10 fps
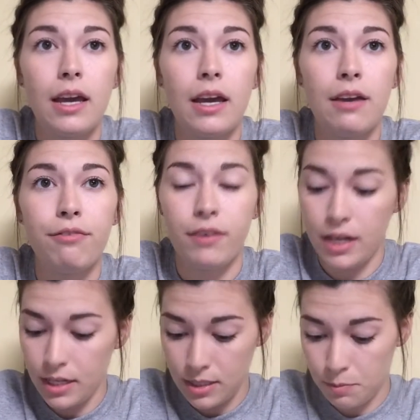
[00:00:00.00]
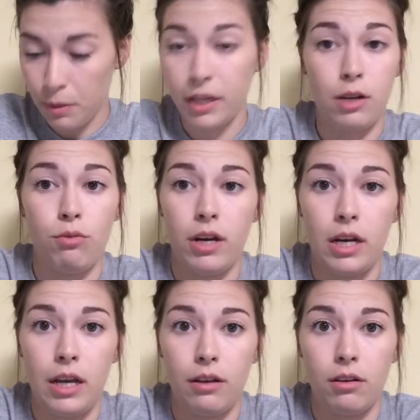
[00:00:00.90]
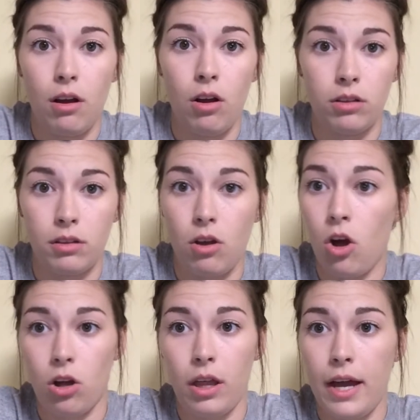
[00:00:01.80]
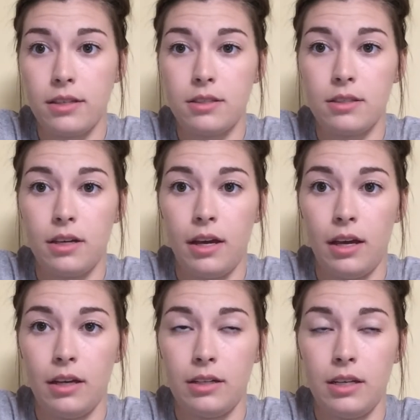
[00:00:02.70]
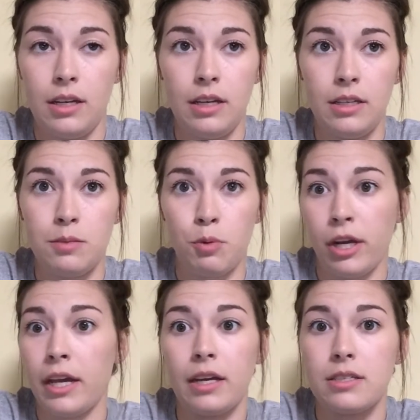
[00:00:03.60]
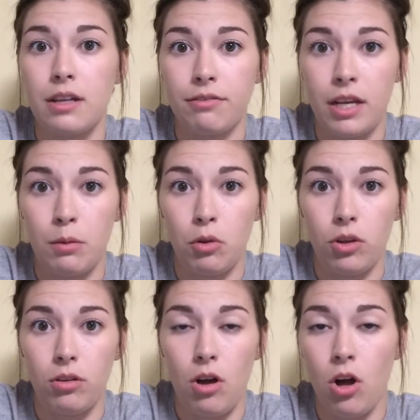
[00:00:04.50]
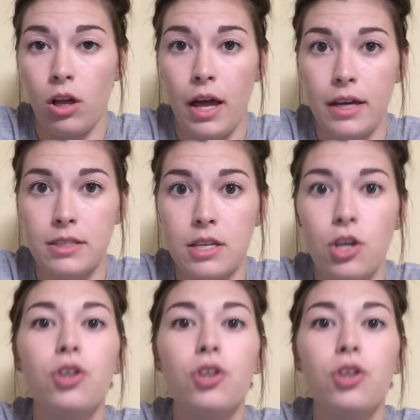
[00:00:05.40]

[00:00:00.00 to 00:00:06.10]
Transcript: if it is buddy reading all class and it is bringing a stuffed animal all class,